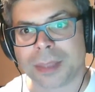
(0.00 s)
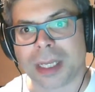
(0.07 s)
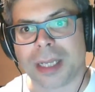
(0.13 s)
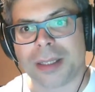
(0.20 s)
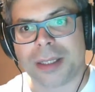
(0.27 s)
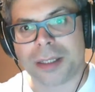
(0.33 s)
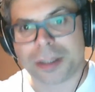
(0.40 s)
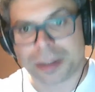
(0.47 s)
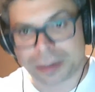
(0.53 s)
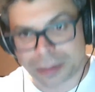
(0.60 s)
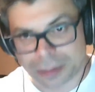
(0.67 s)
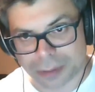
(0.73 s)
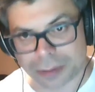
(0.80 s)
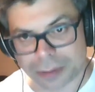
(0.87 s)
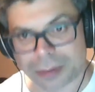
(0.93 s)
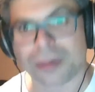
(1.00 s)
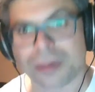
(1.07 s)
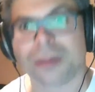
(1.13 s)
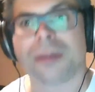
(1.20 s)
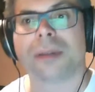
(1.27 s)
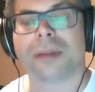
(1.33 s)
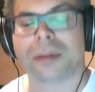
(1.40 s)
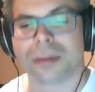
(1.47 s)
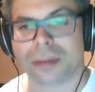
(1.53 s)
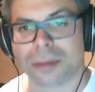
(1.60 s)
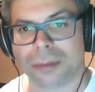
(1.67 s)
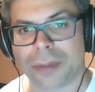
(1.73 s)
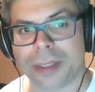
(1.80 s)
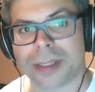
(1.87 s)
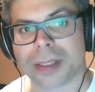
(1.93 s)
And then you're
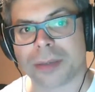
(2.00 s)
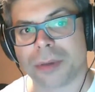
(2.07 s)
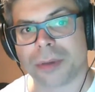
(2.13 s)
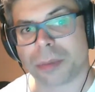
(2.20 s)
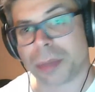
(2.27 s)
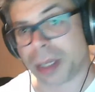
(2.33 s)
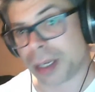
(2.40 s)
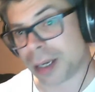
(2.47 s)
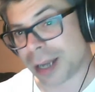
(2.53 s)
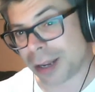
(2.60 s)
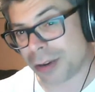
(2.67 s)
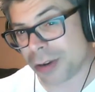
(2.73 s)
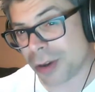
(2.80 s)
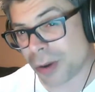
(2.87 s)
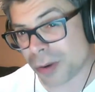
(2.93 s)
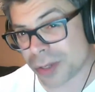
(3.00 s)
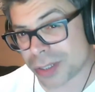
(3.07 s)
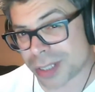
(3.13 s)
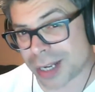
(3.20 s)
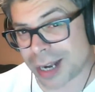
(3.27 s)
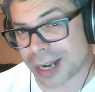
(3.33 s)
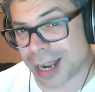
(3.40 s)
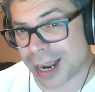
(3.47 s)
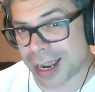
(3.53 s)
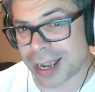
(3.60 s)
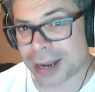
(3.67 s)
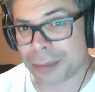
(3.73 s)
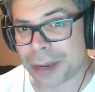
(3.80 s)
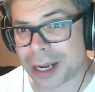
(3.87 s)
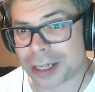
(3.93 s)
rinse and repeat. Now you notice that I
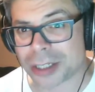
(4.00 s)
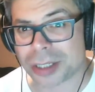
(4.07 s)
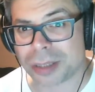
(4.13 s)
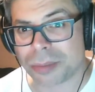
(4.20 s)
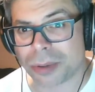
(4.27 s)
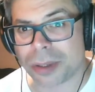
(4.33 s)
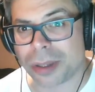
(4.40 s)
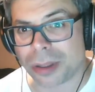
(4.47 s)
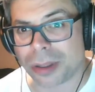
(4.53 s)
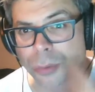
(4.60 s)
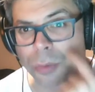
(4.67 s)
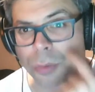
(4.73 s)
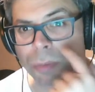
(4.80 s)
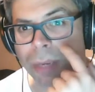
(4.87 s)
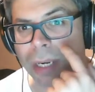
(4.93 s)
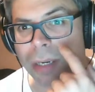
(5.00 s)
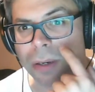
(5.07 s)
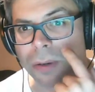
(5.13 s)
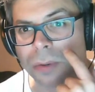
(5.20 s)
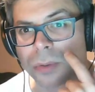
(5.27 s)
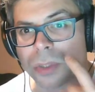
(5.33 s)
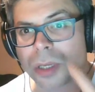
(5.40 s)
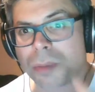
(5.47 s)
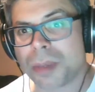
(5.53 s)
am actually breathing through my nose.